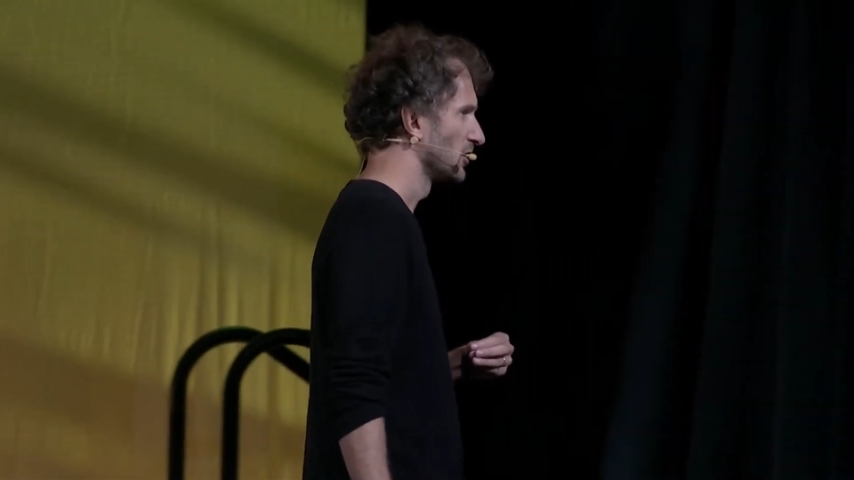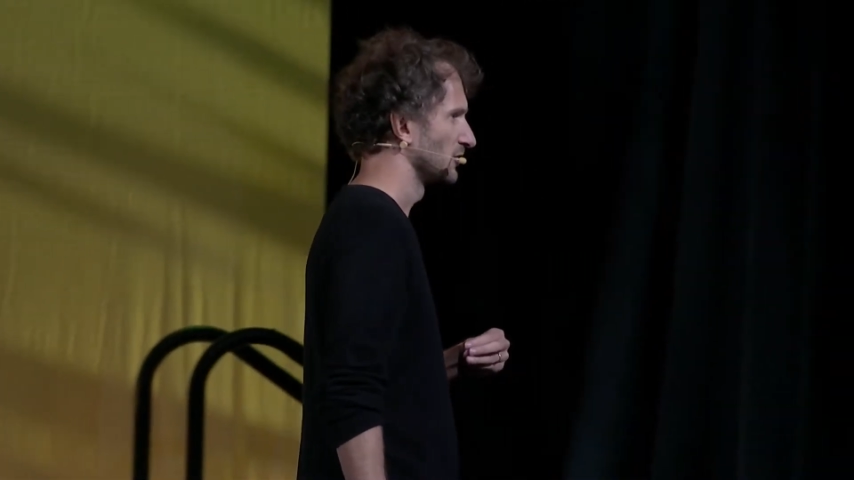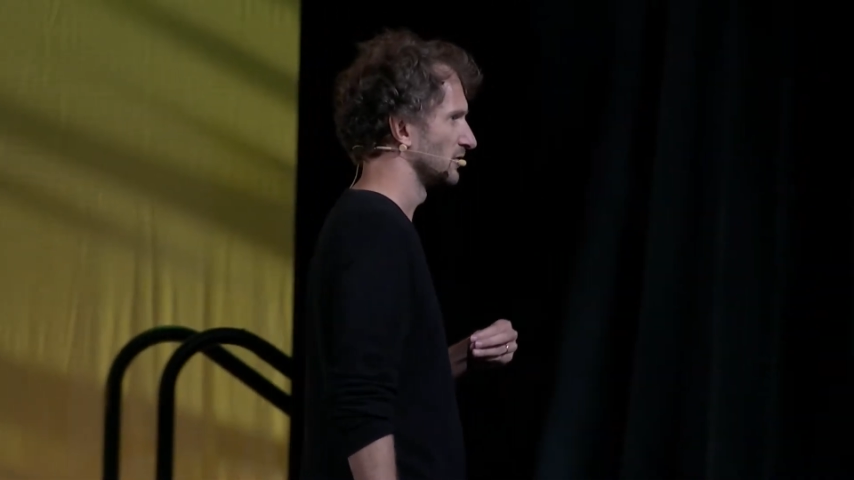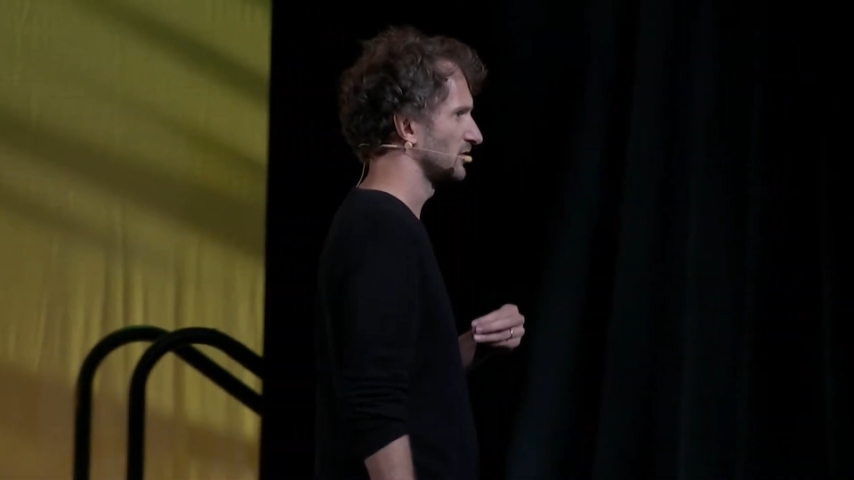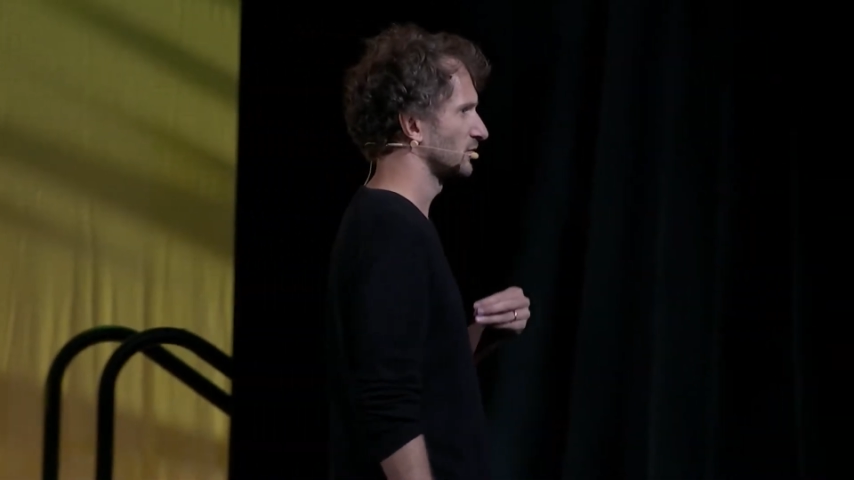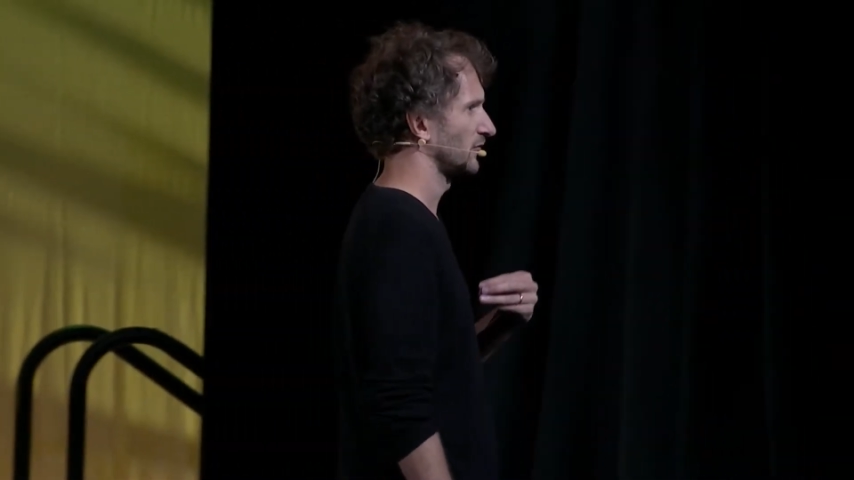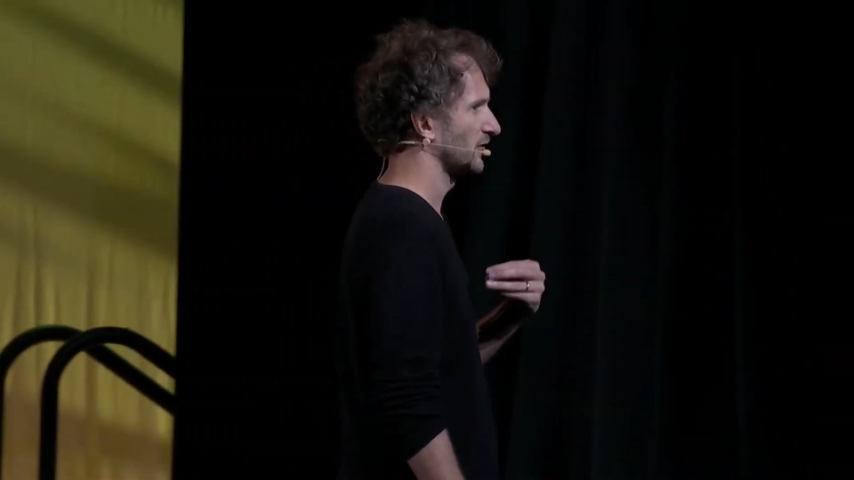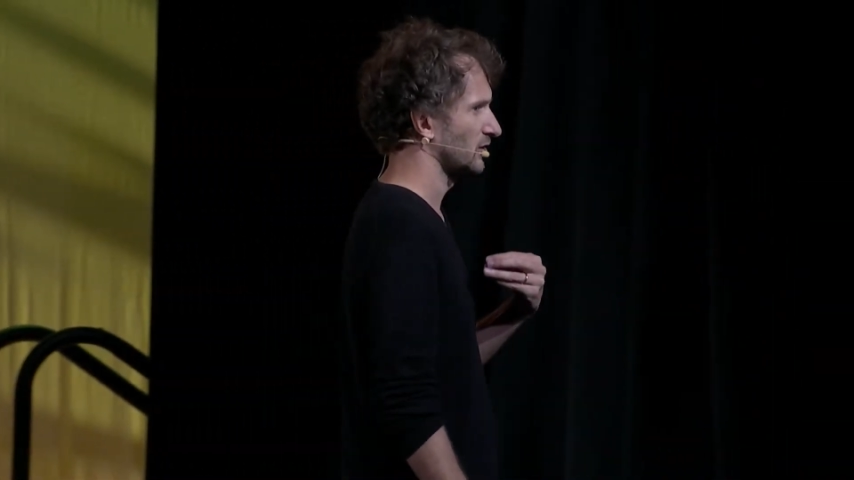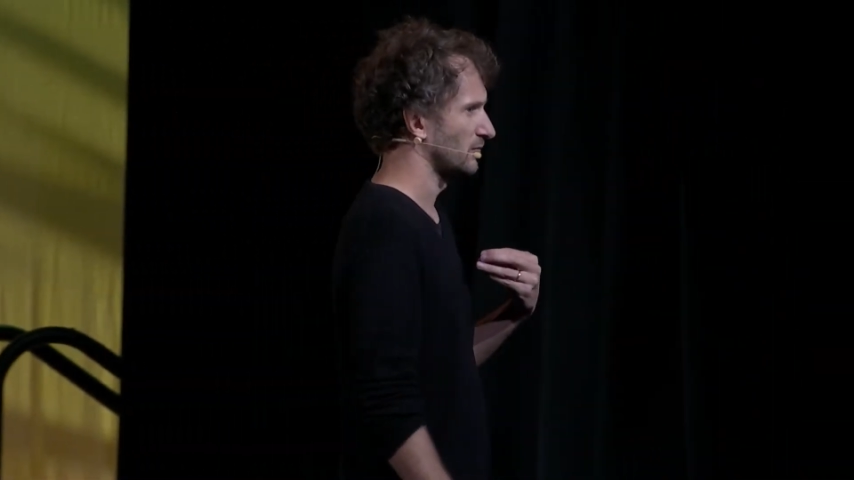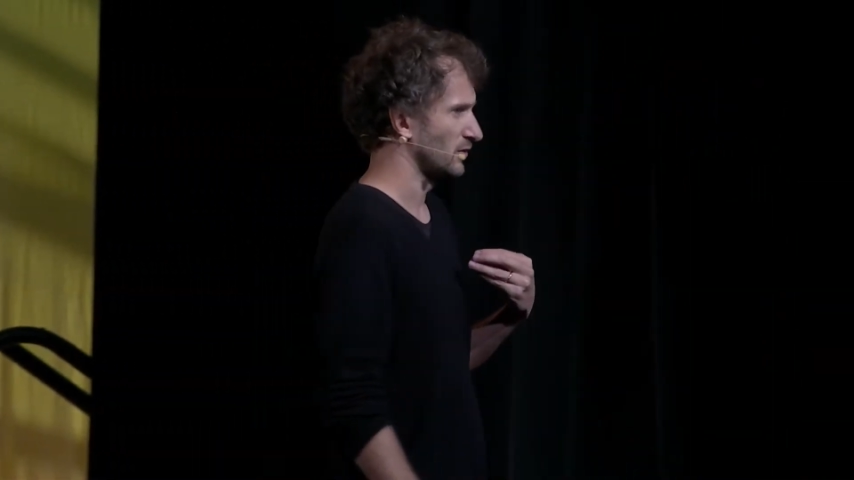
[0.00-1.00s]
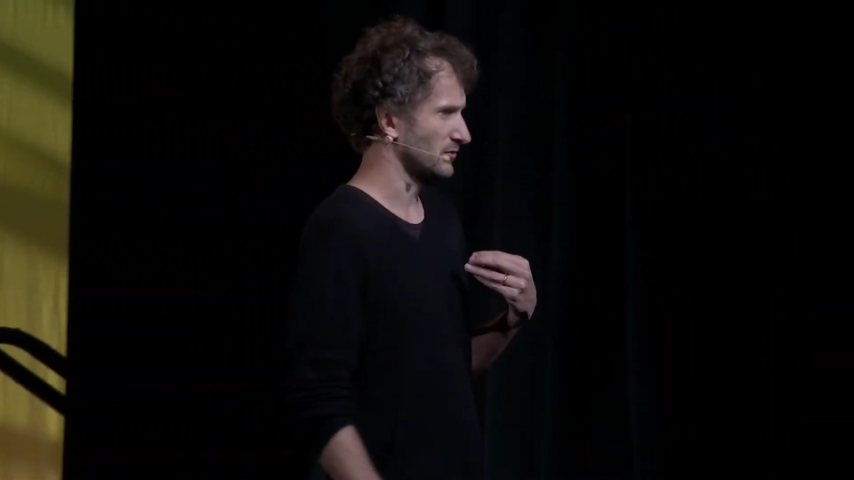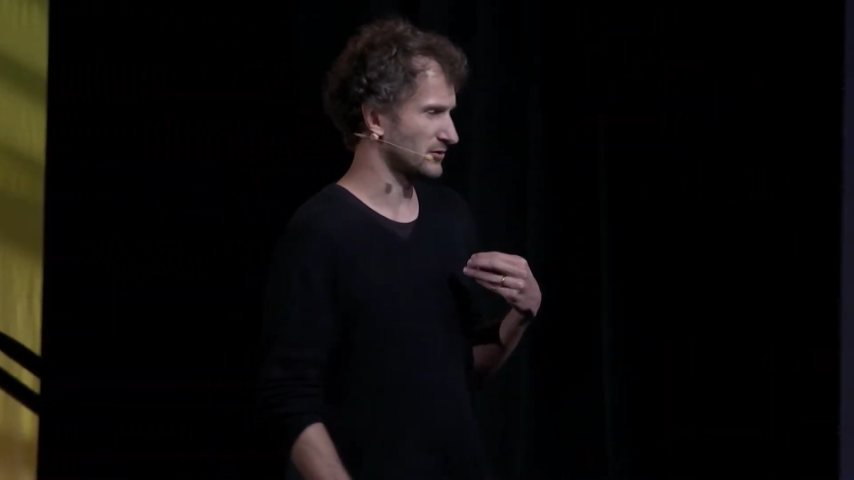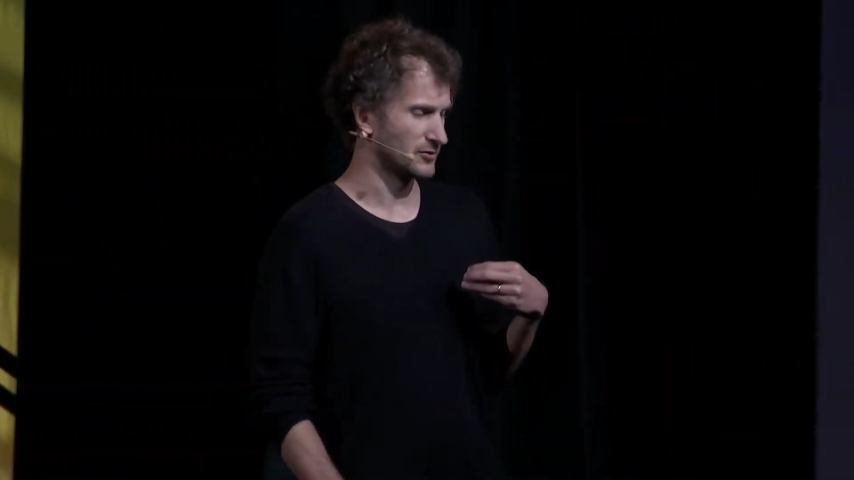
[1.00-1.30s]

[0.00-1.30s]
You need to think about